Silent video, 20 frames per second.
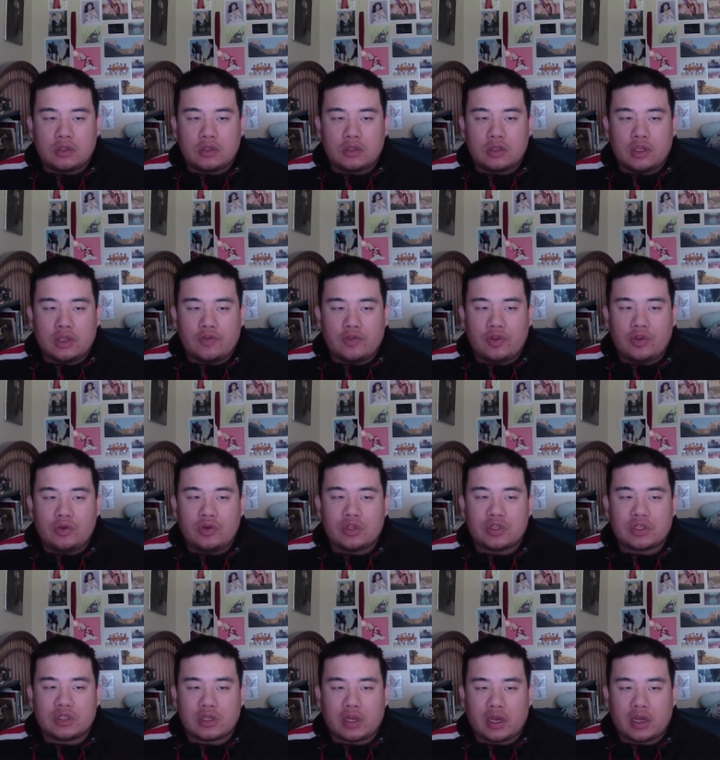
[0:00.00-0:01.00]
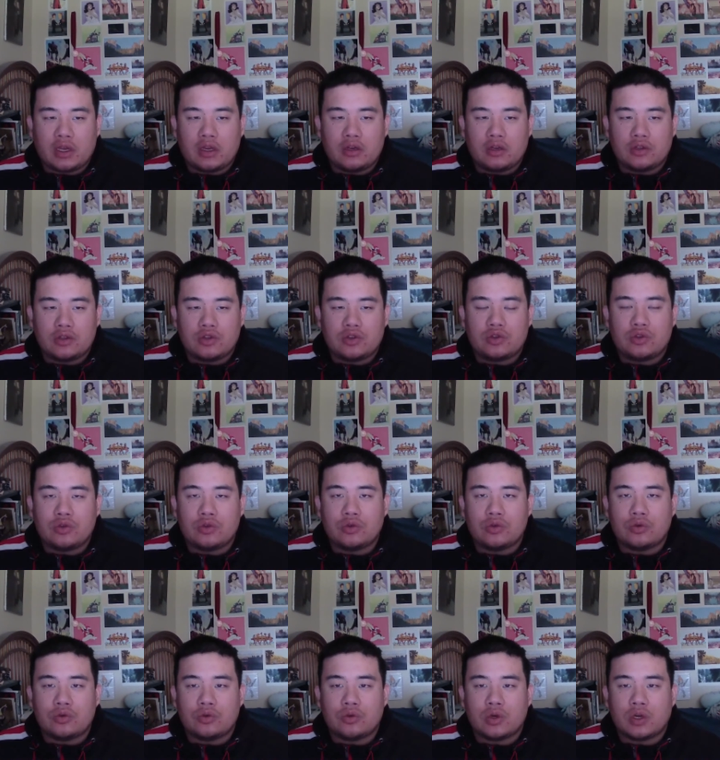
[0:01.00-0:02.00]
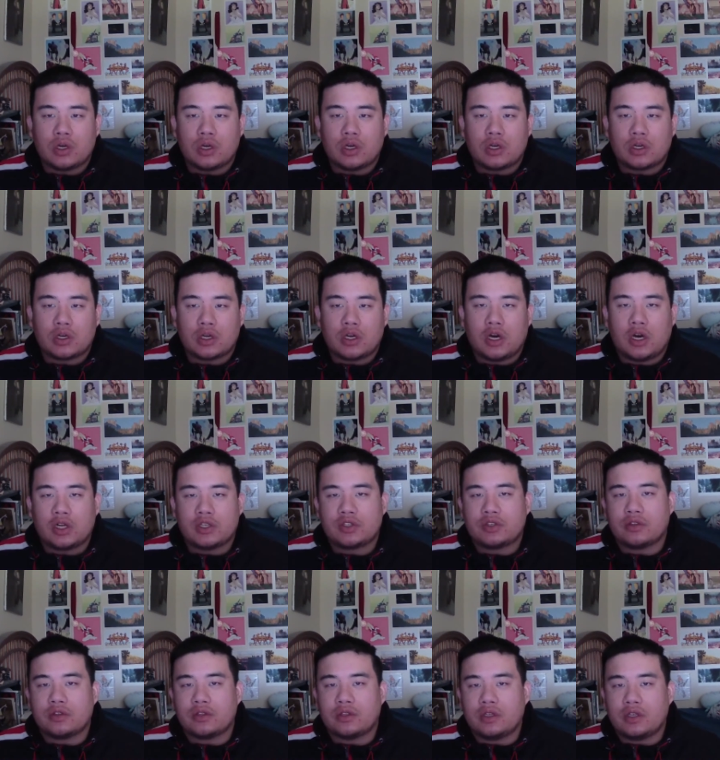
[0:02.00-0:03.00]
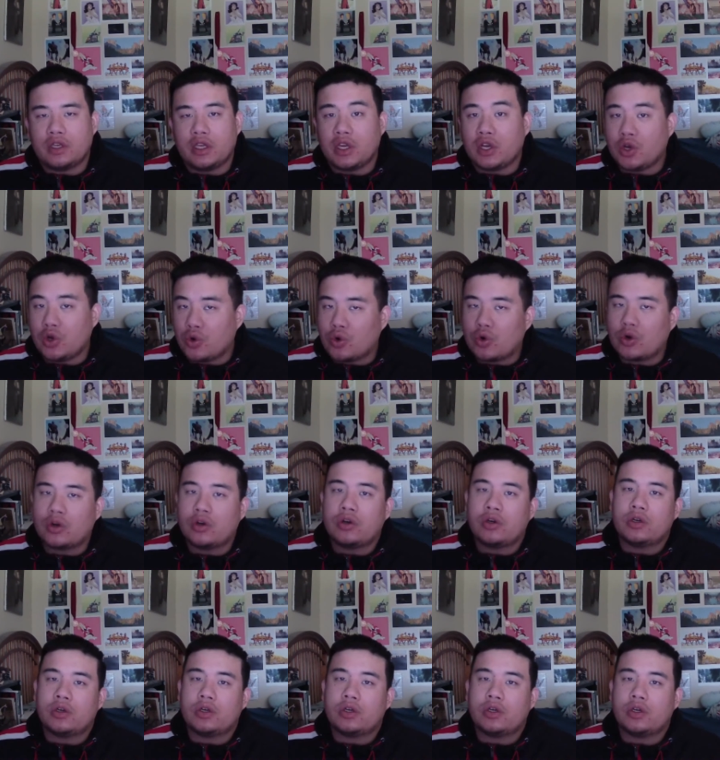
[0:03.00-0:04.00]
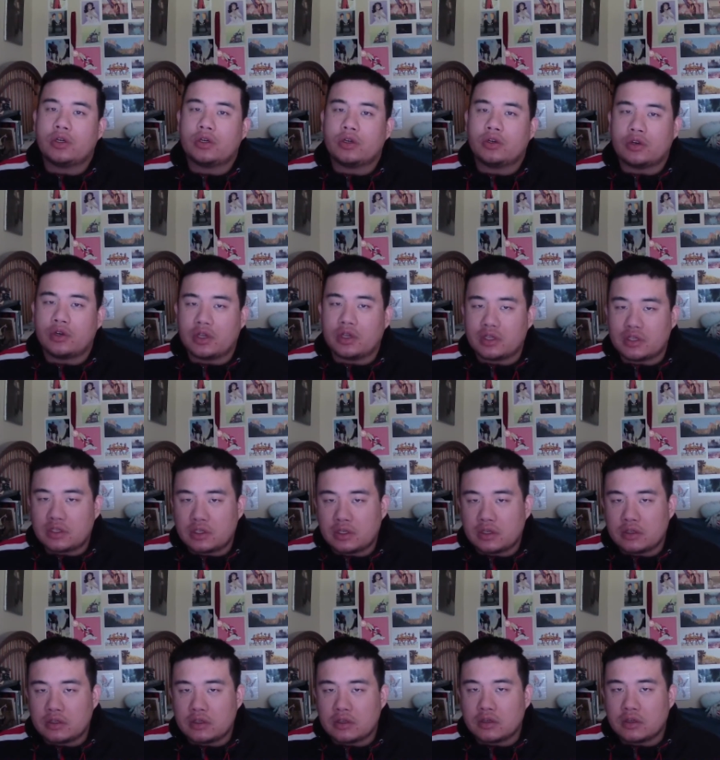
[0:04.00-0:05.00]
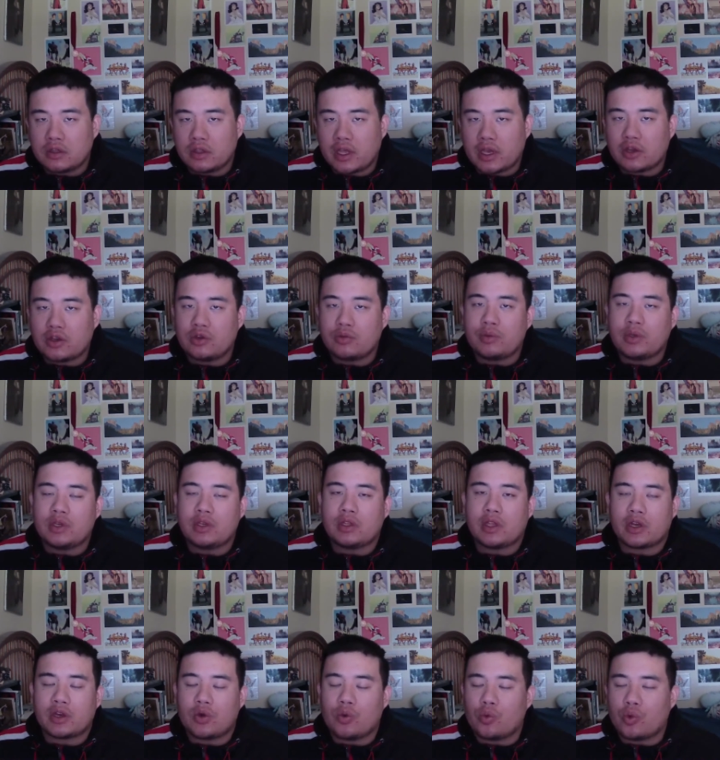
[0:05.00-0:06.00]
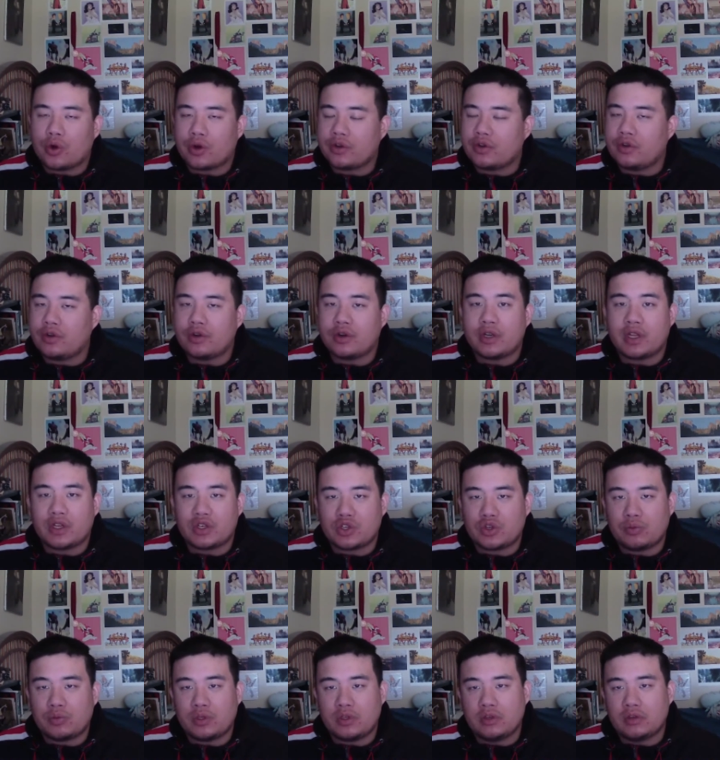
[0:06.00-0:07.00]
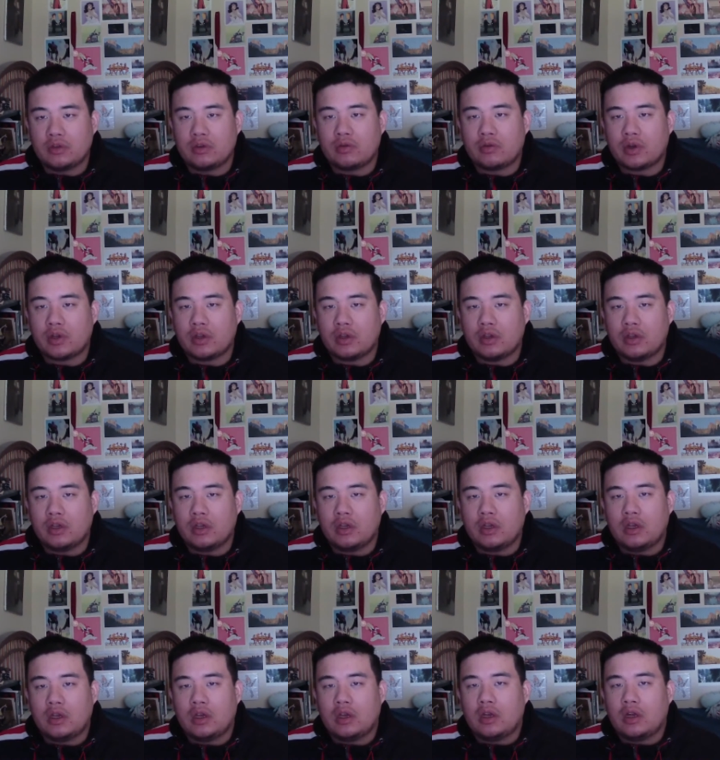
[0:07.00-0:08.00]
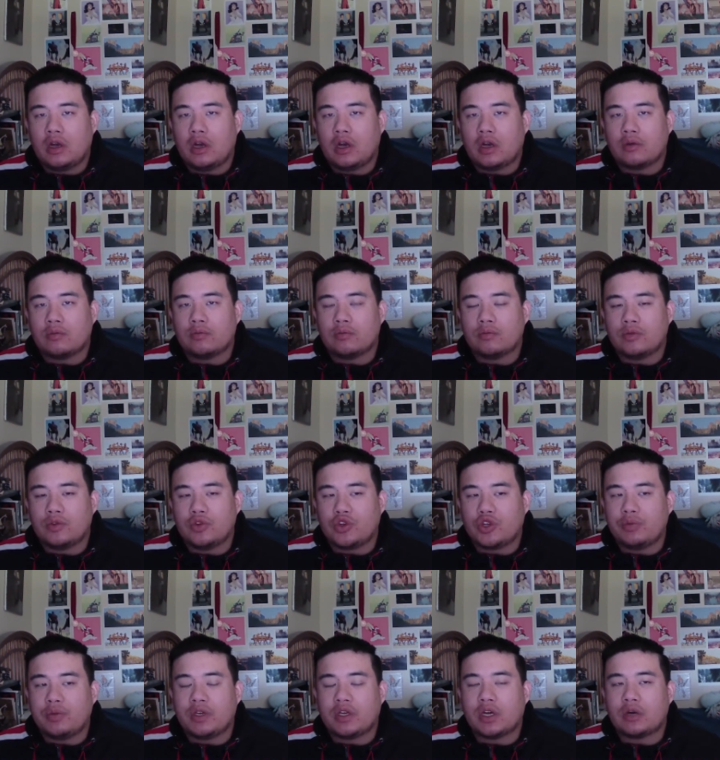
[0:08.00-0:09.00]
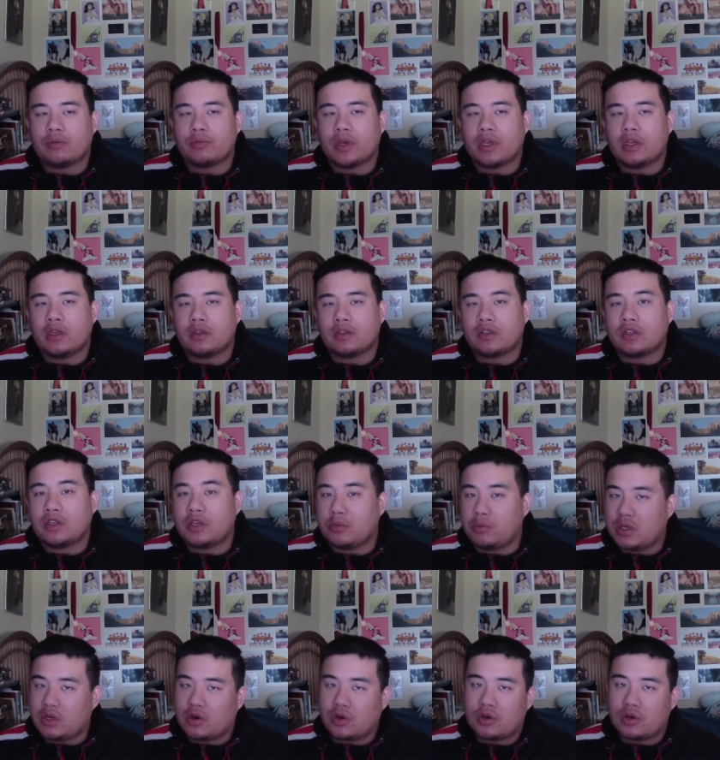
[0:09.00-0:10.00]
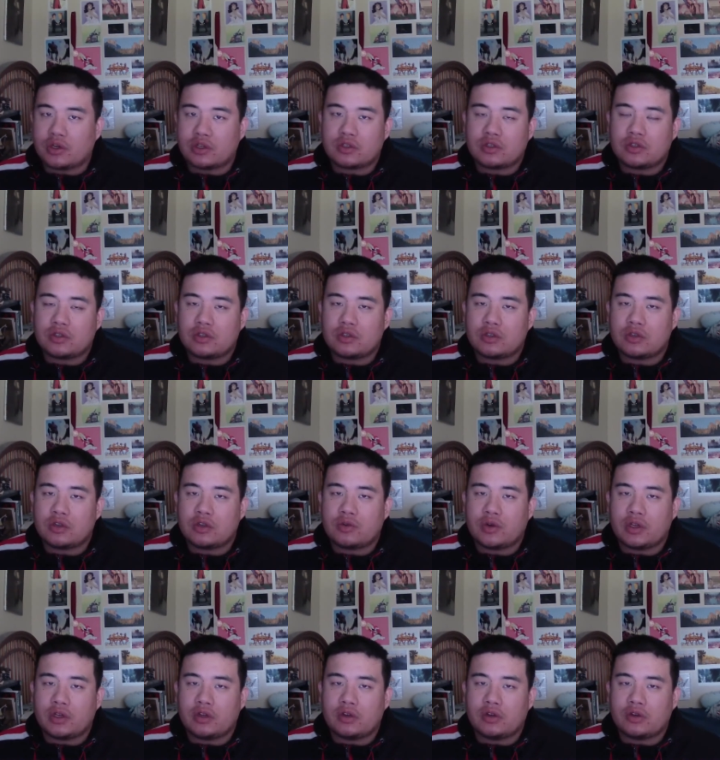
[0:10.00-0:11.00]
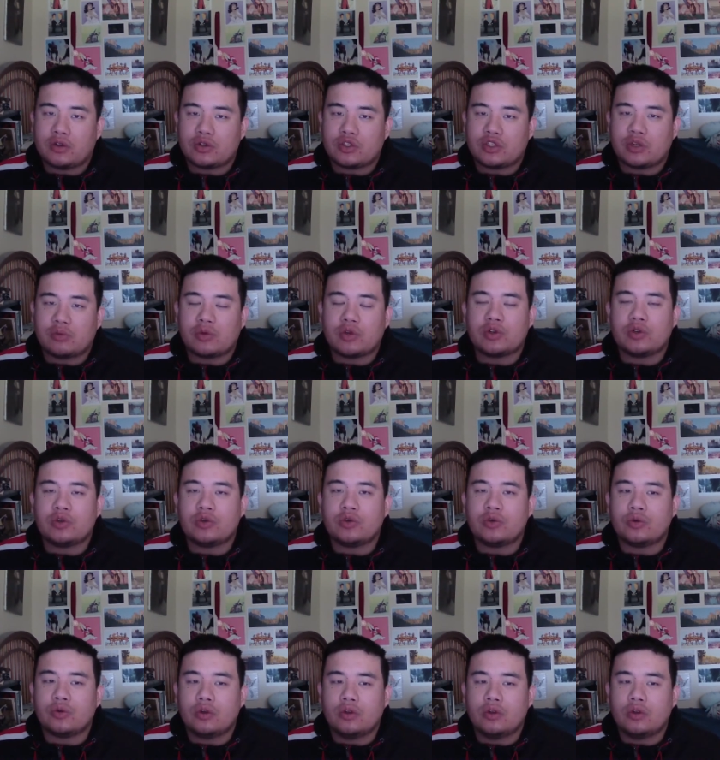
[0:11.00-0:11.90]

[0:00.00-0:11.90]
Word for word: if you decide to uh, constantly ignore your instinct, that could be that could work to your detriment, right? Um, you could become a timid artist, right, or someone who